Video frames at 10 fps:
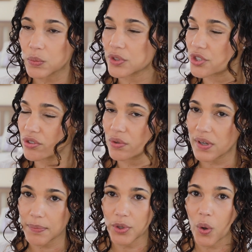will just
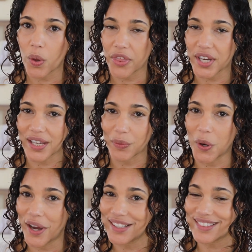grab the whole thing
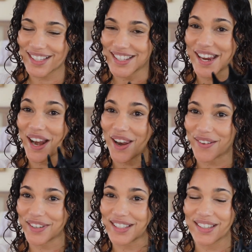at once, and I
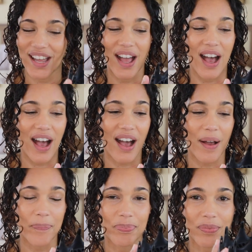love it.
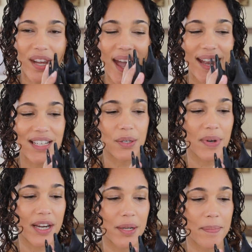Highly
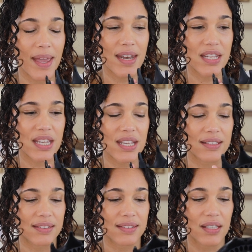recommend.
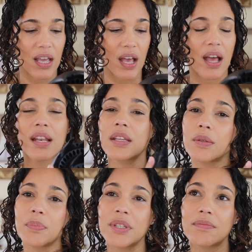It's a
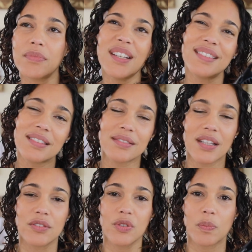little bit, it's
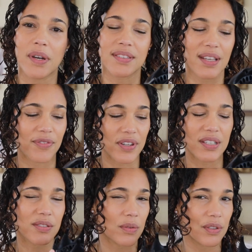not so pricey. I think
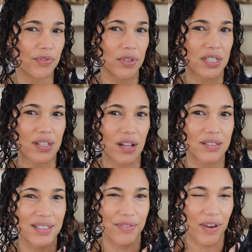it's around
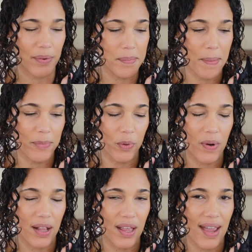$30 if I remember
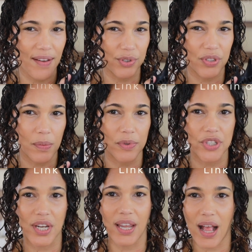well. I have to double
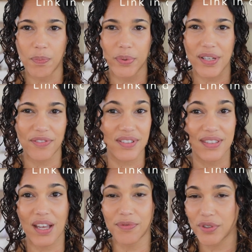check. If
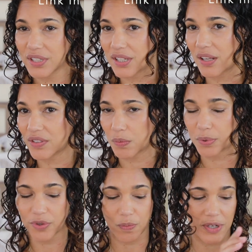it's not $30, I'll
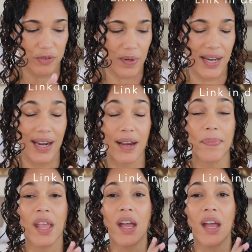put the price right here.